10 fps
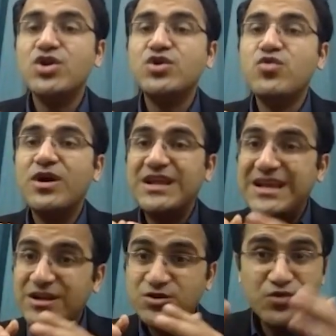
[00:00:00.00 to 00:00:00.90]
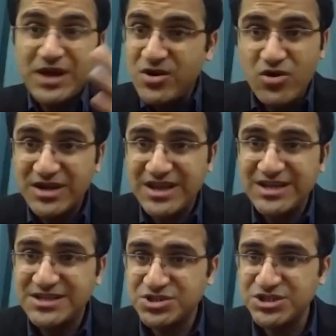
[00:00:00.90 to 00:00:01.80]
you cannot delay
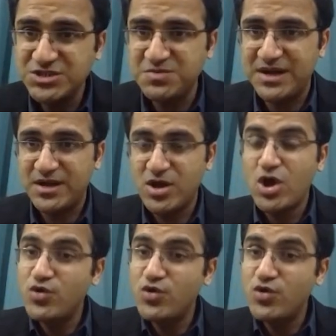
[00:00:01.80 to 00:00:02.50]
the treatment.